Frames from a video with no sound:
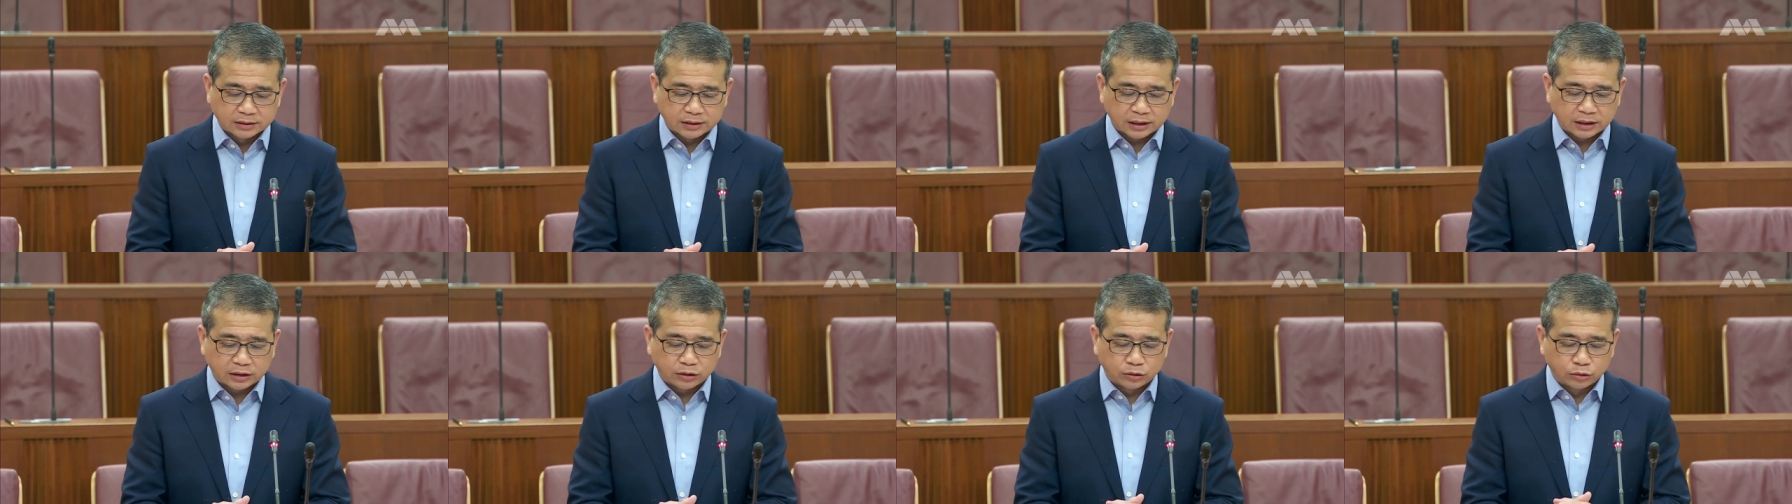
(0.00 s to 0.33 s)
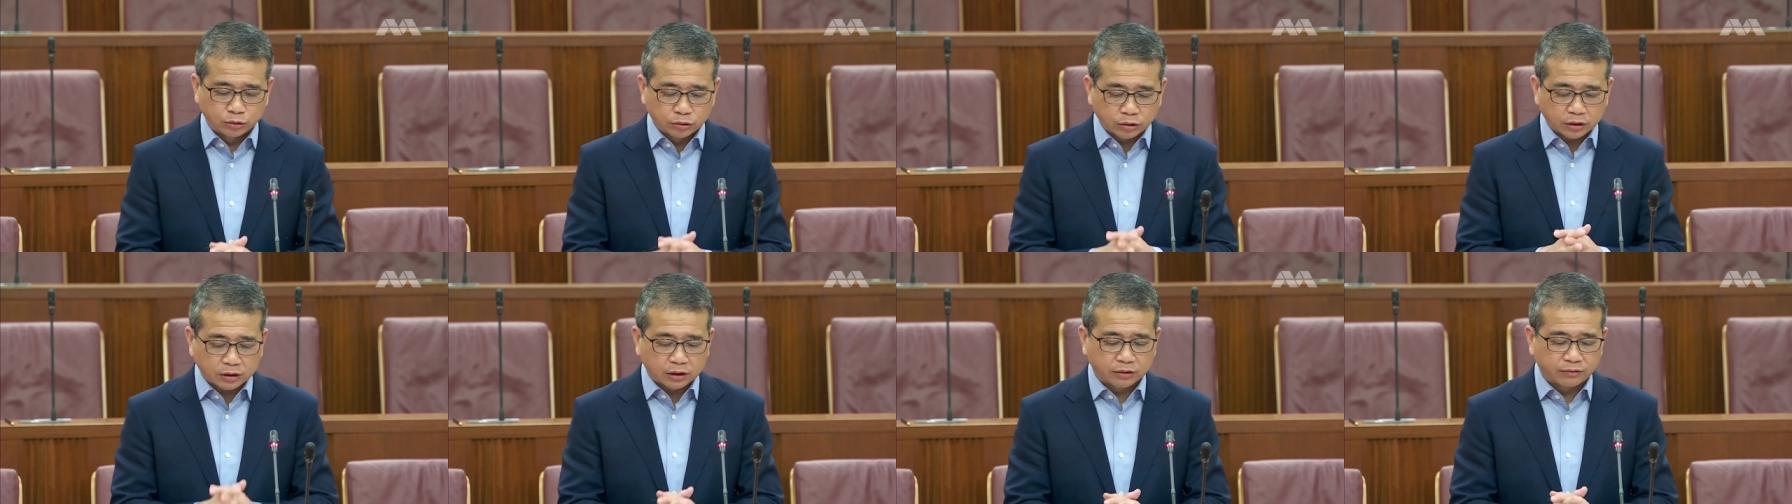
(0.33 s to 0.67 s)
that
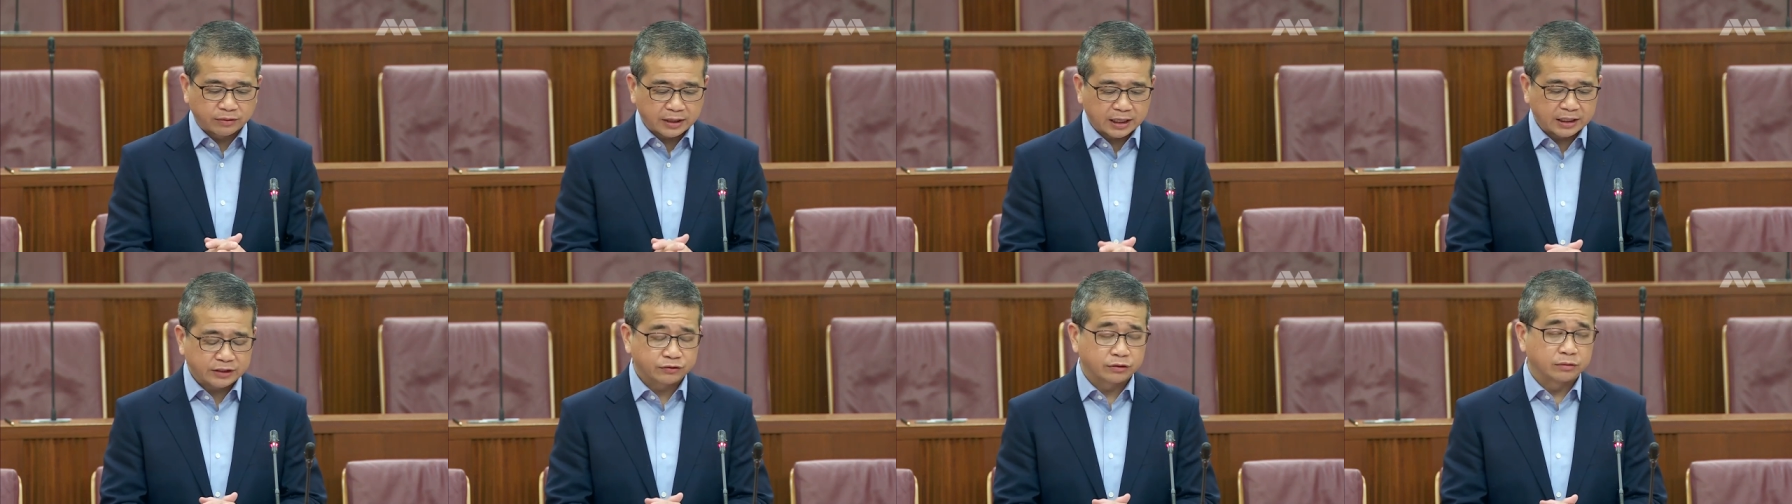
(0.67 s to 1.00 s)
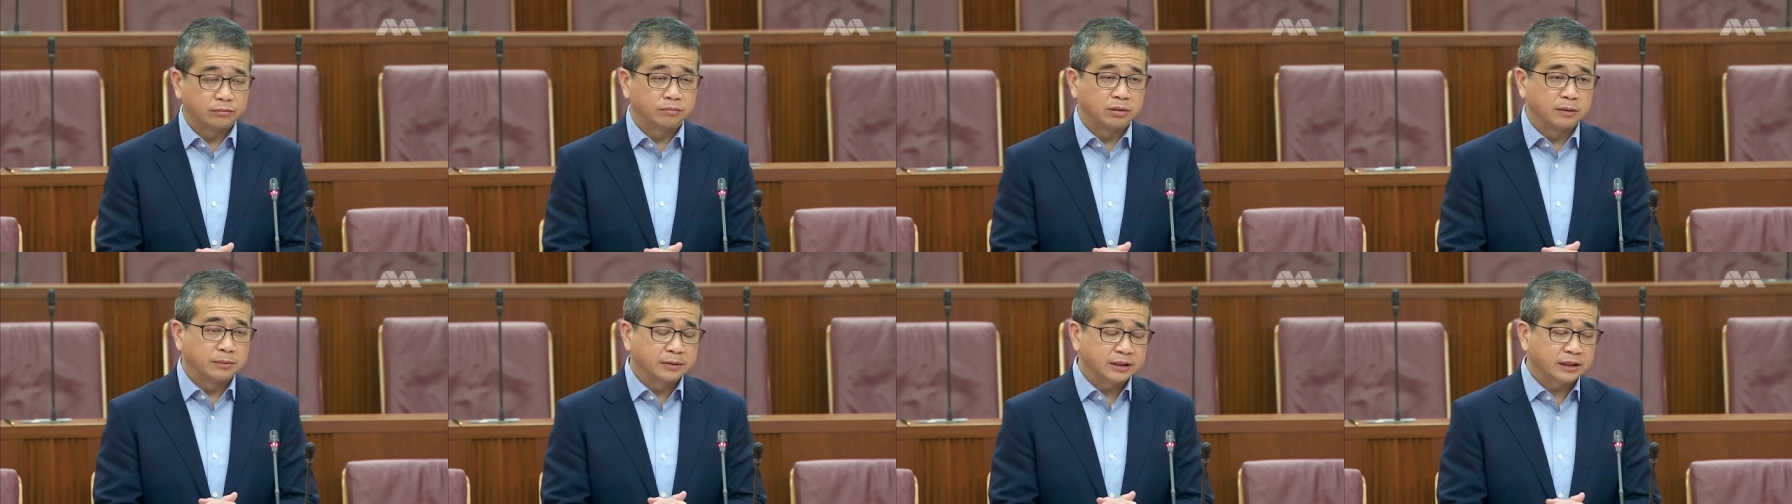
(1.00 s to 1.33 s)
do not arise
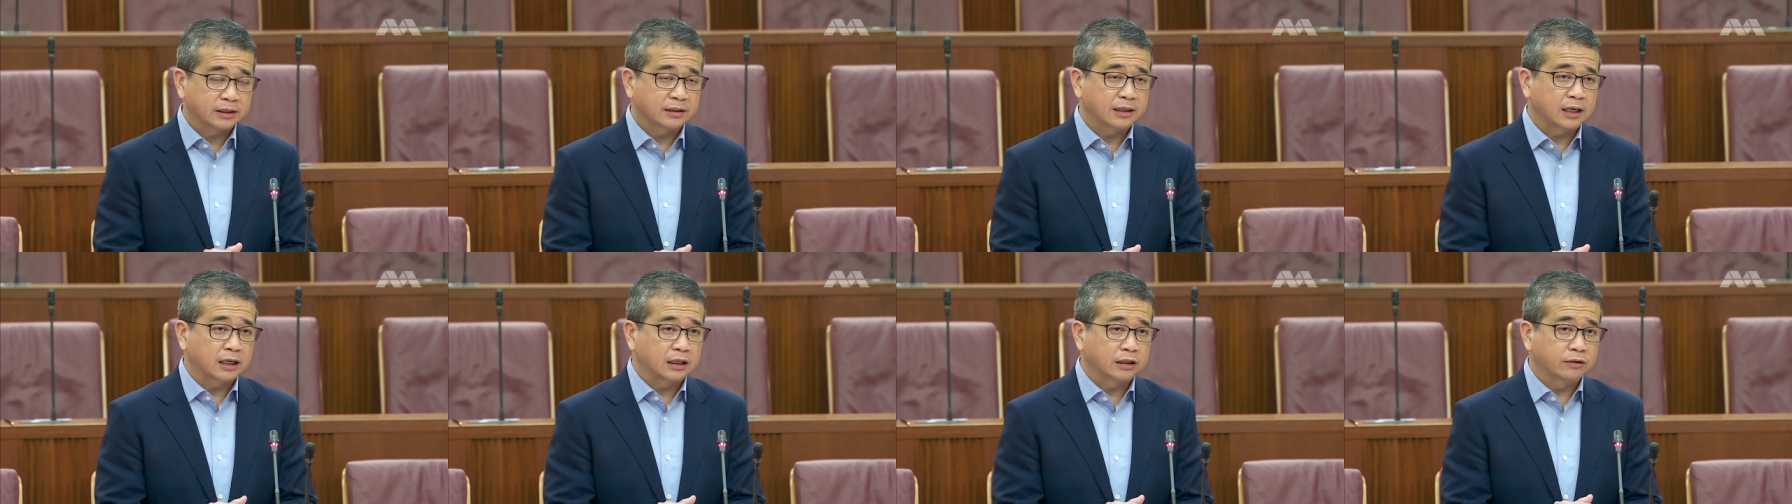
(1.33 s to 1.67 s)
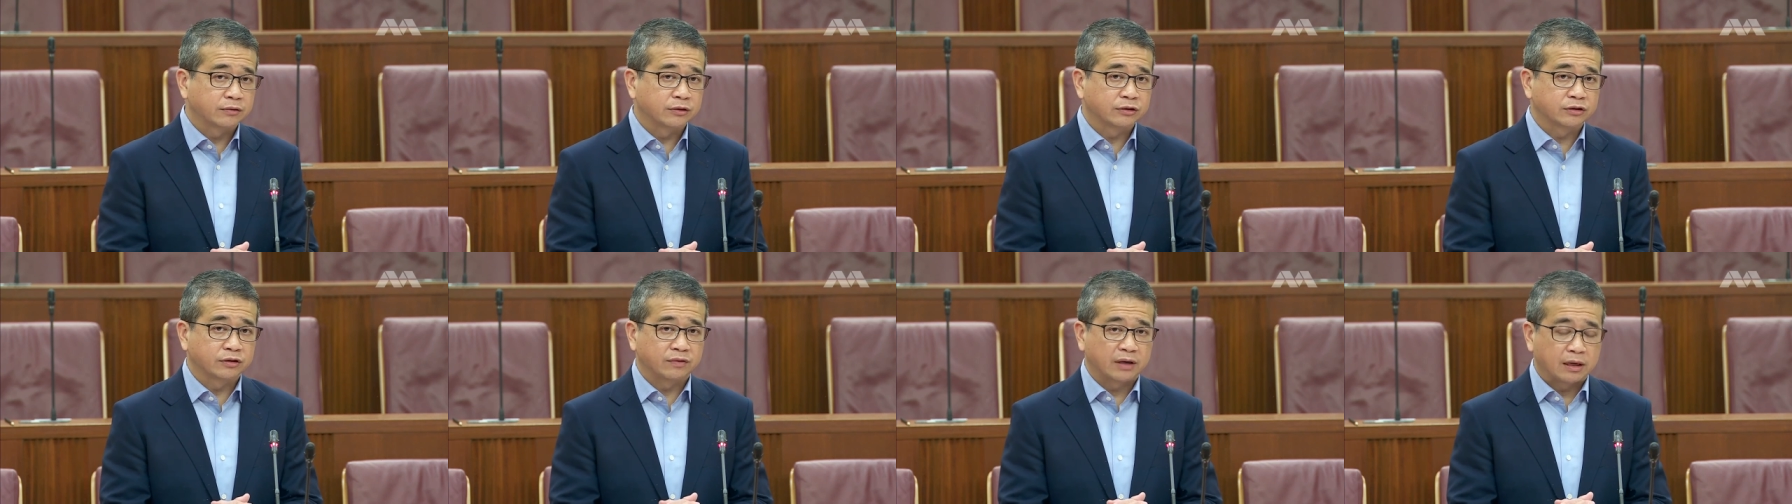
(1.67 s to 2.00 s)
from permitted
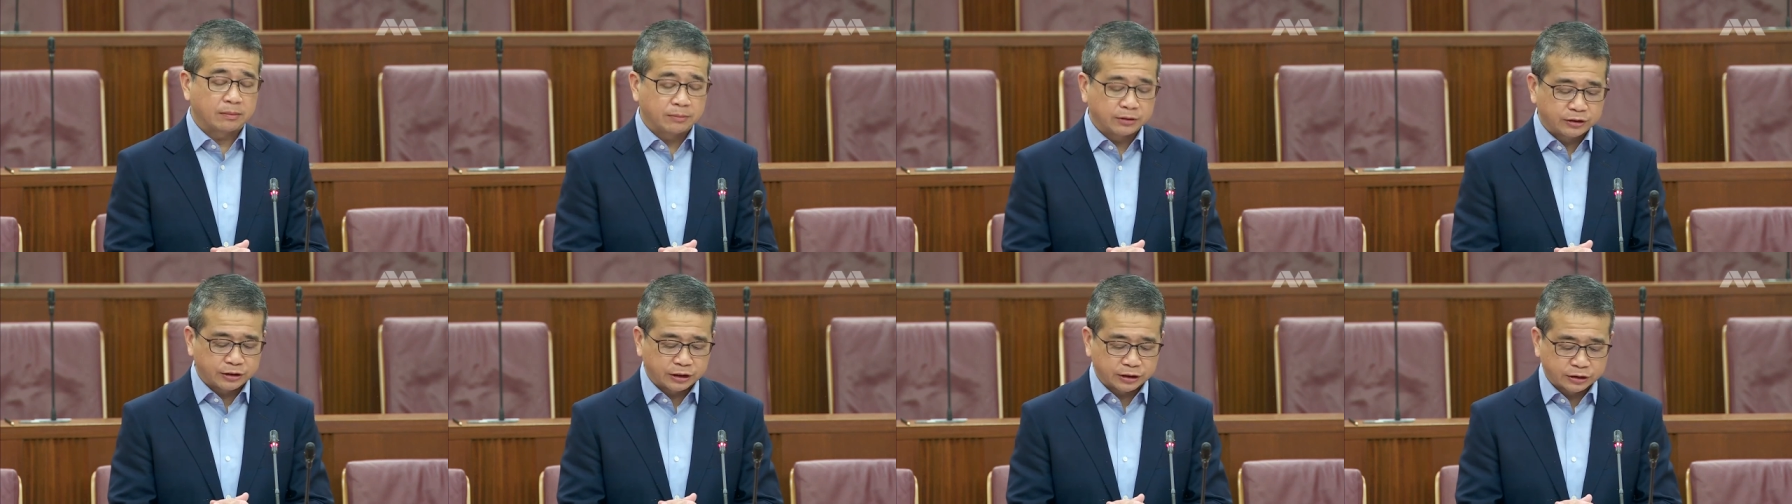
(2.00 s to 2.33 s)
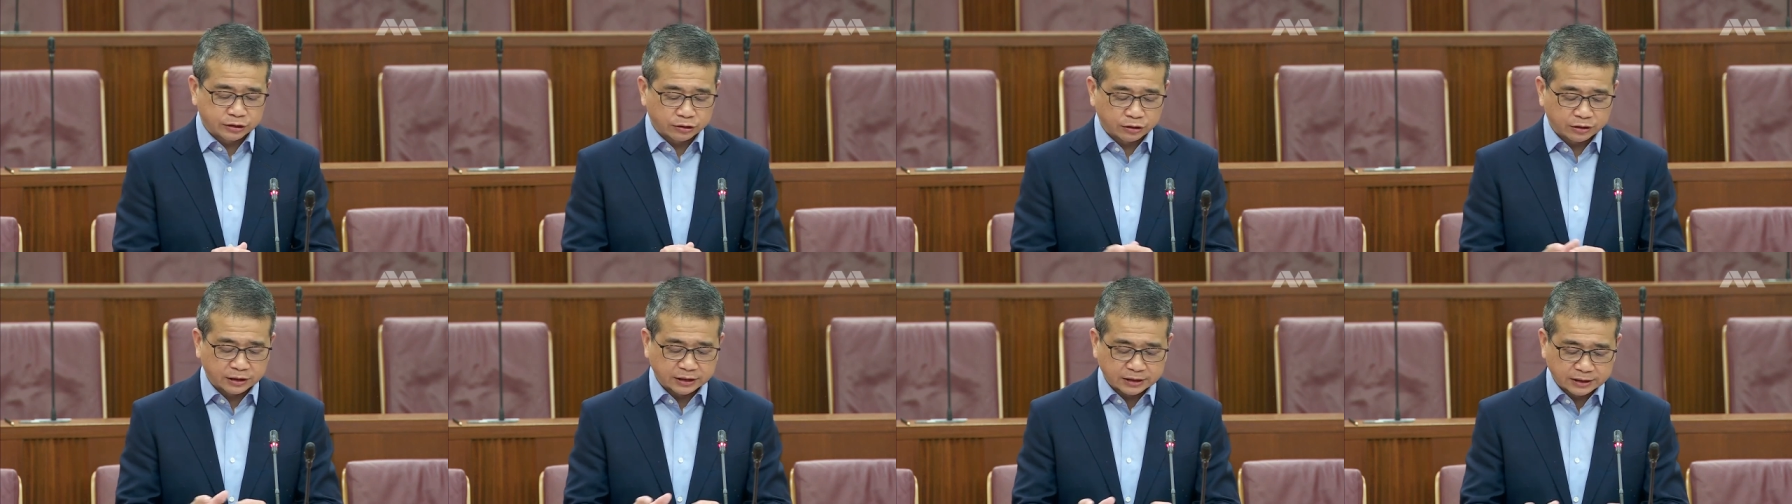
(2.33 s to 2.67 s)
categories of
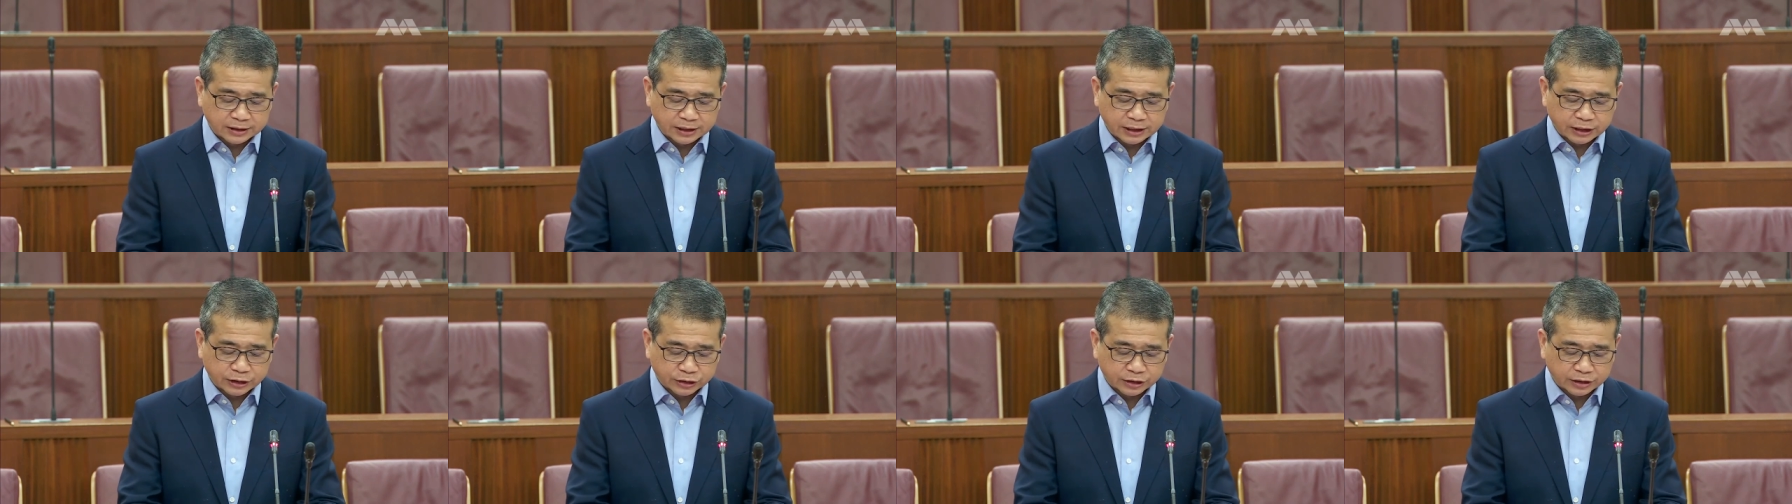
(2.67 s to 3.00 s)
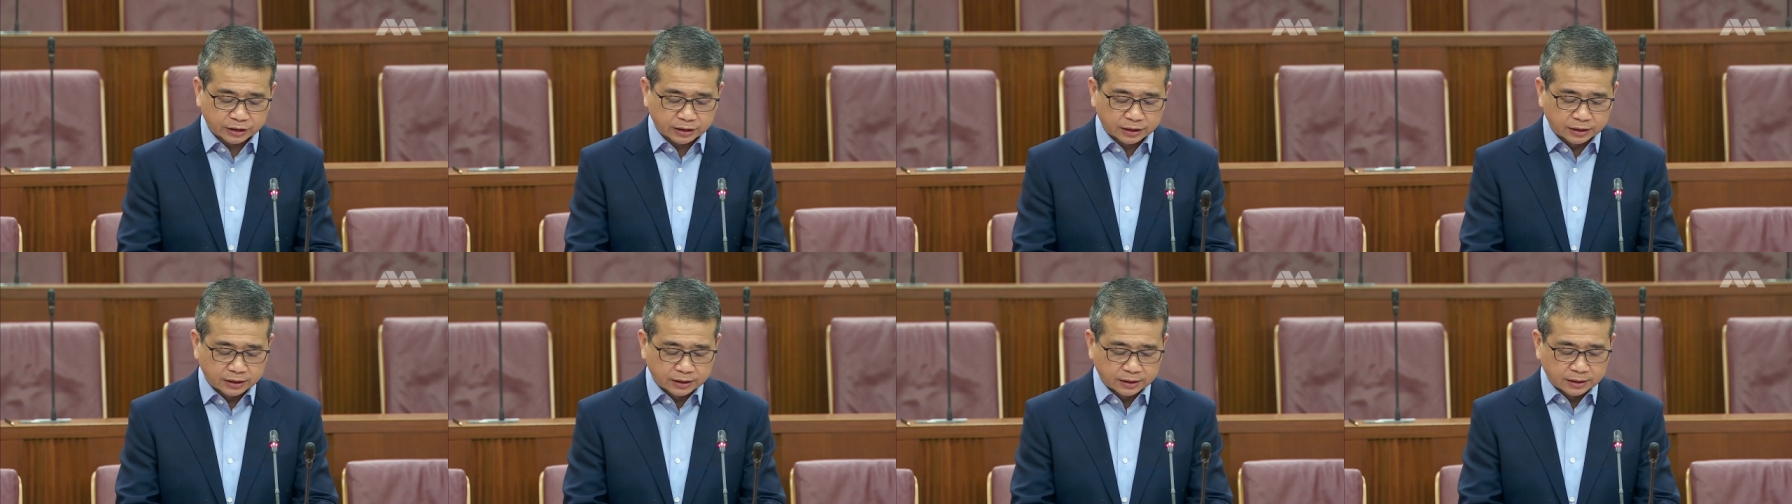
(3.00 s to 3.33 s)
arbitration or
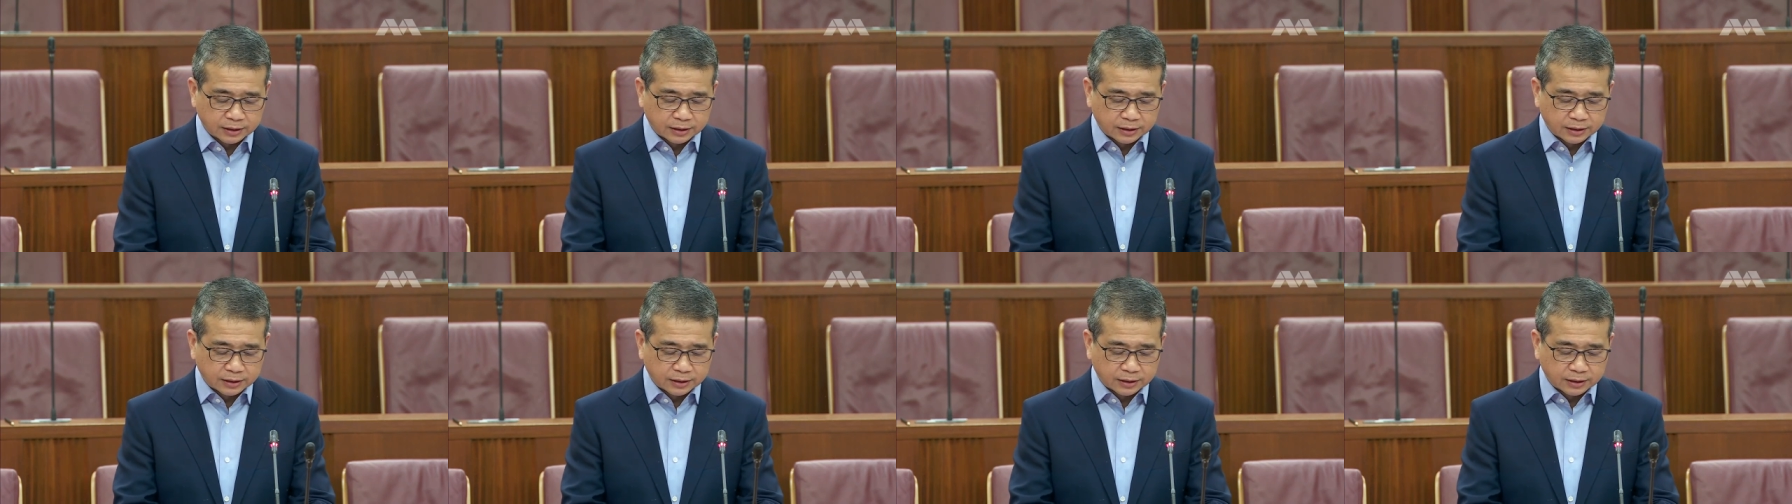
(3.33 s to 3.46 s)
litigation